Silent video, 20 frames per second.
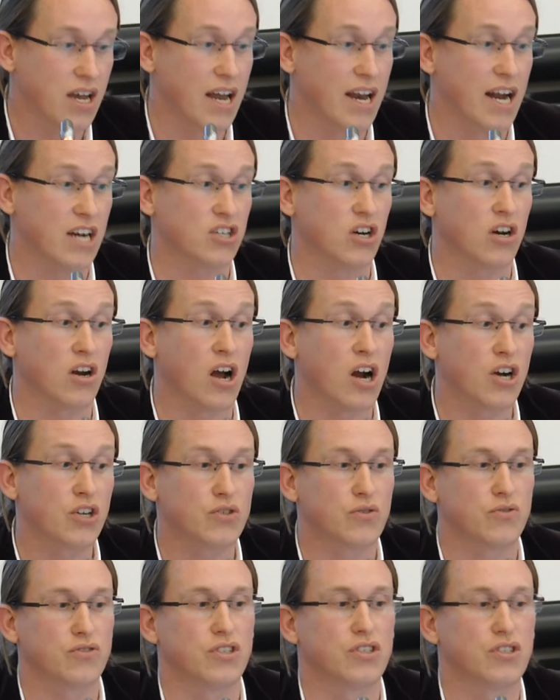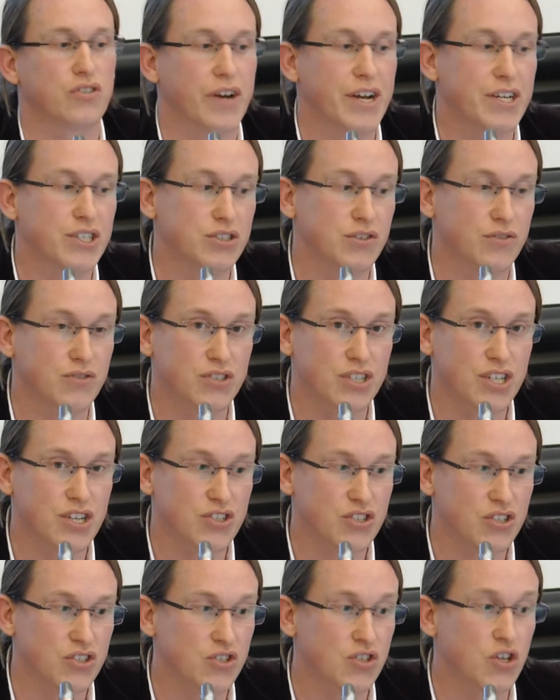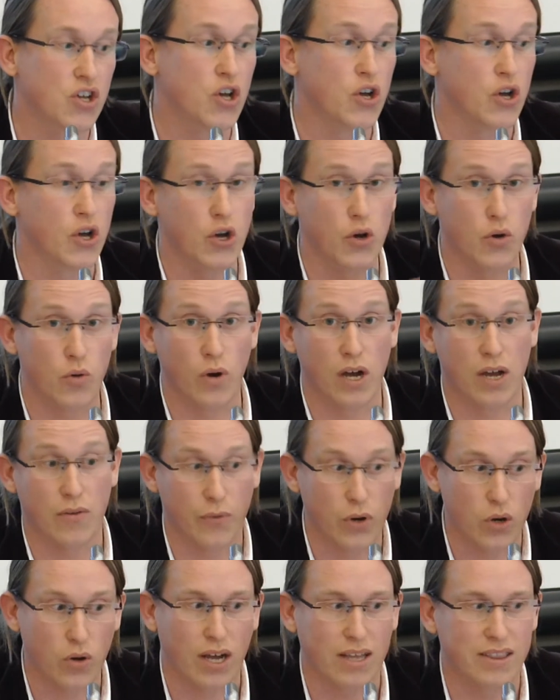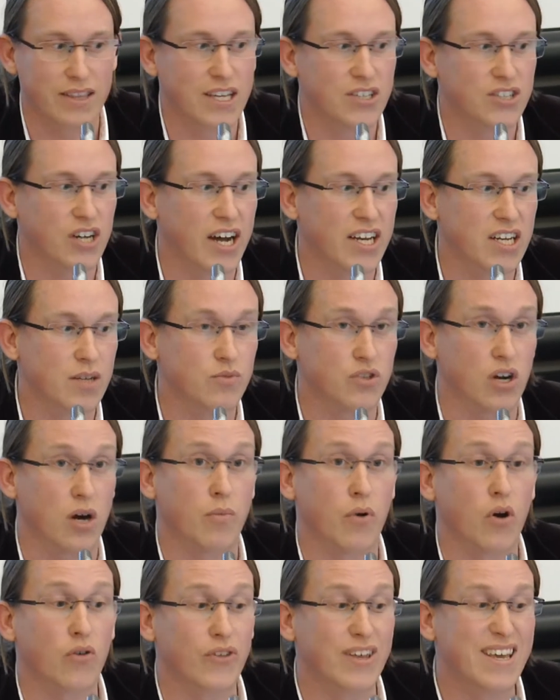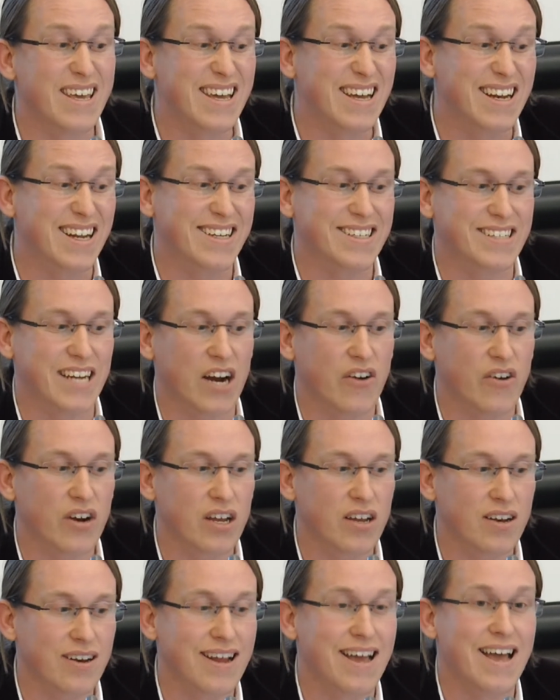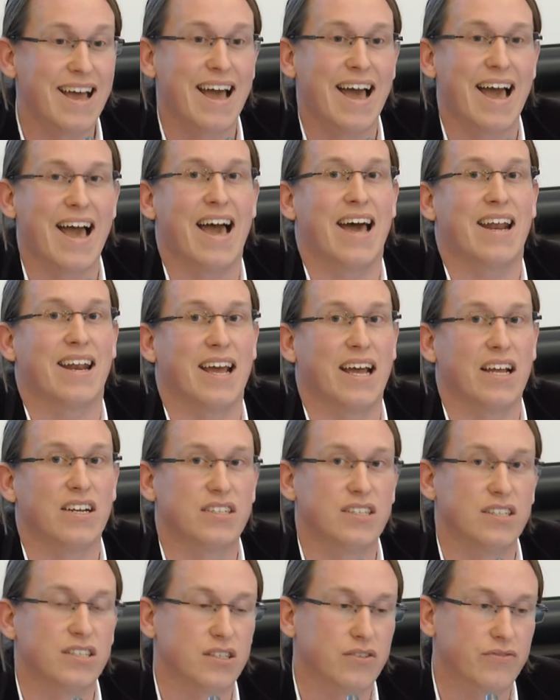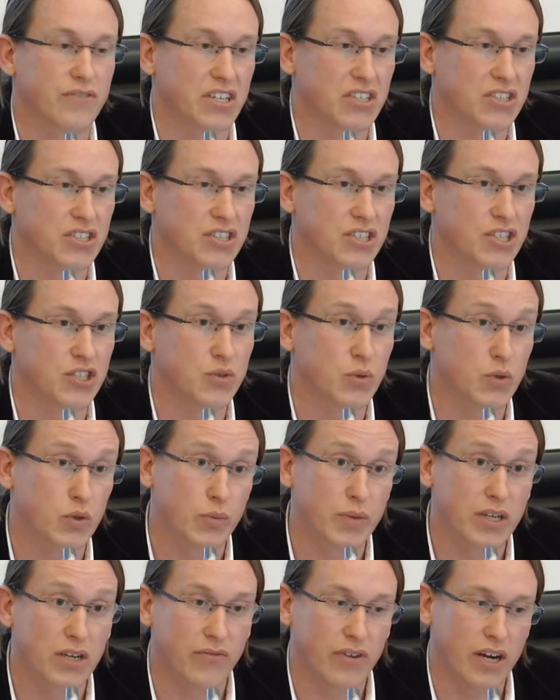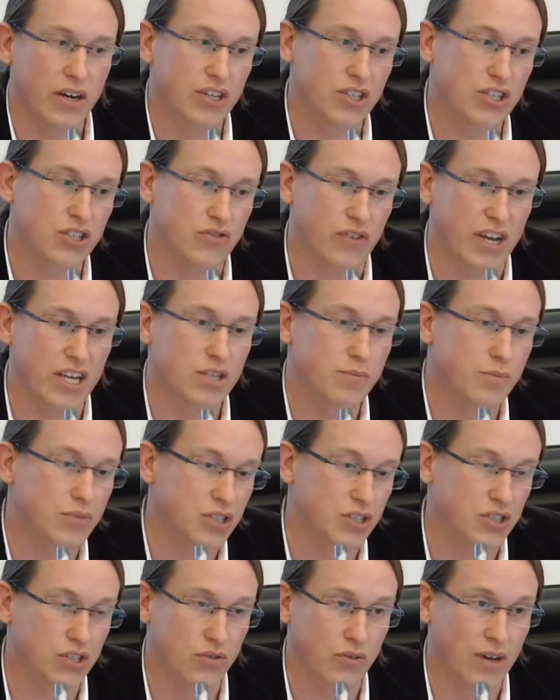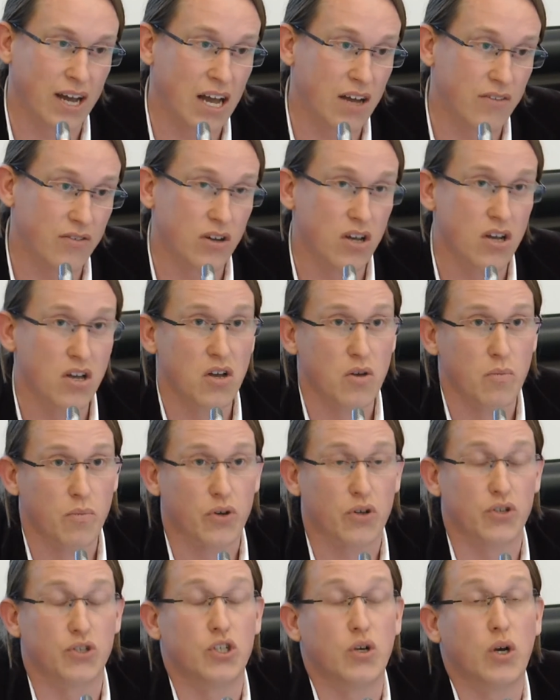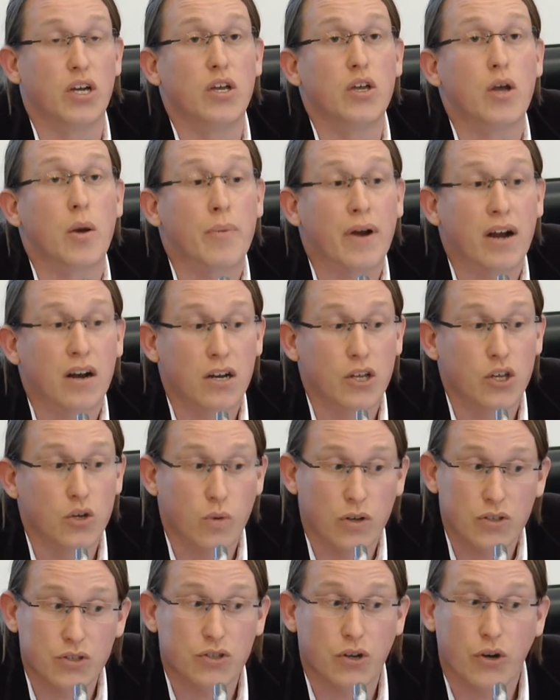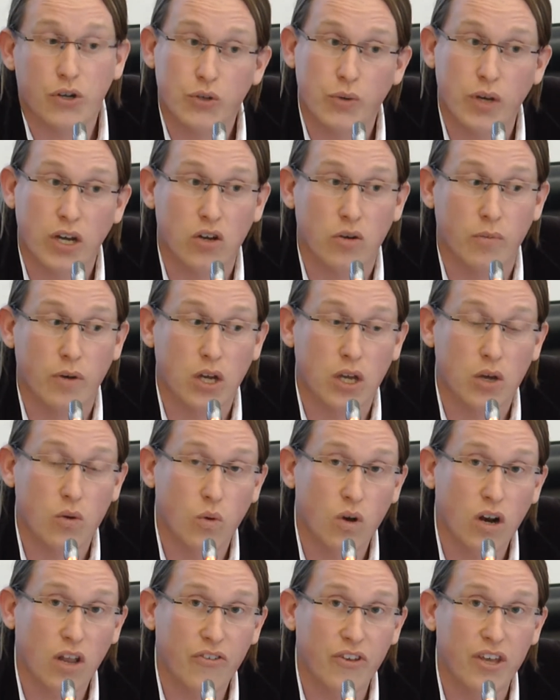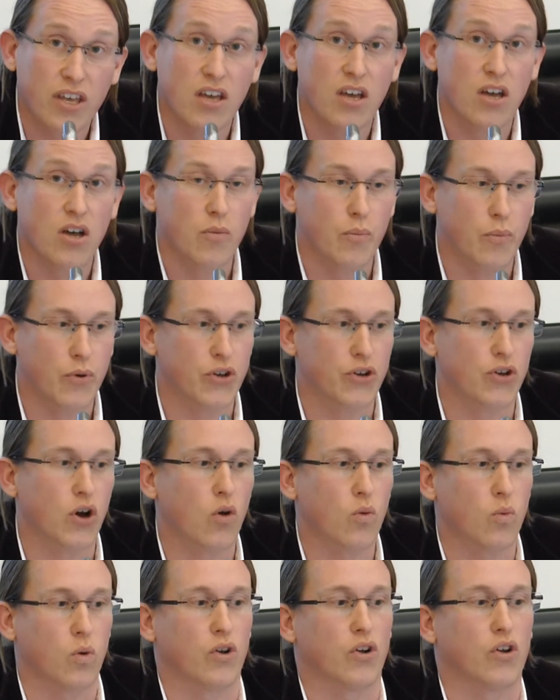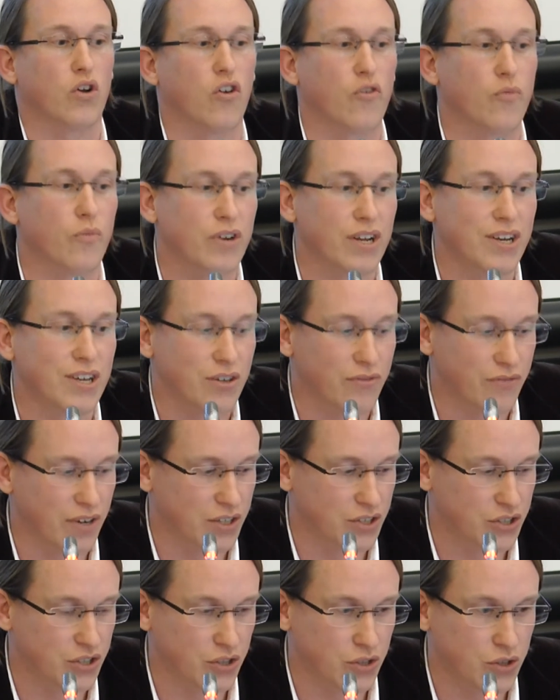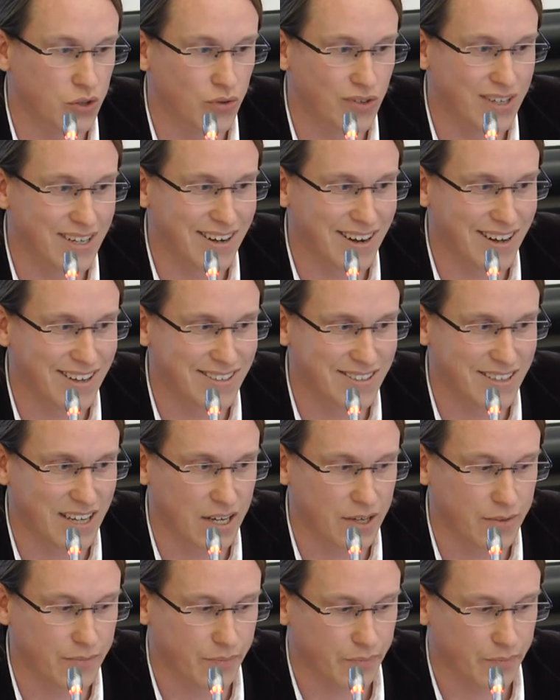And there's a large concentration of citizens who, if we look at these items, are both egalitarian and anti-interventionist, which would be a very strange position to have, because apparently you want socio-economic equality, but you don't want the government intervention to realize that.